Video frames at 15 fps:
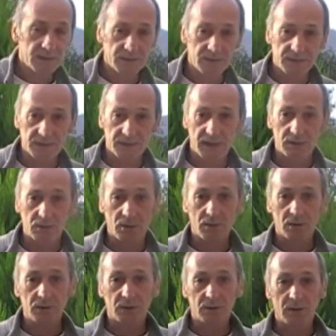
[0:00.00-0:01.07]
is, instead to
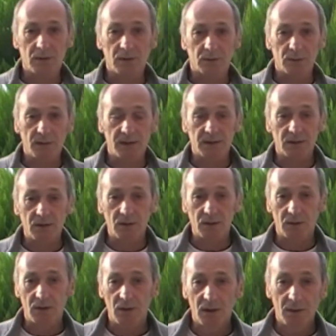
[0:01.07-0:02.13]
control, to let
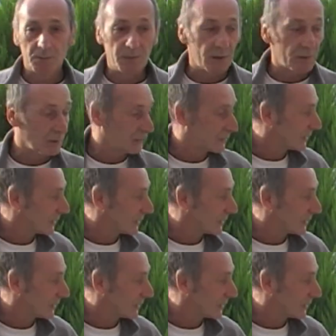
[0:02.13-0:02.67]
go, because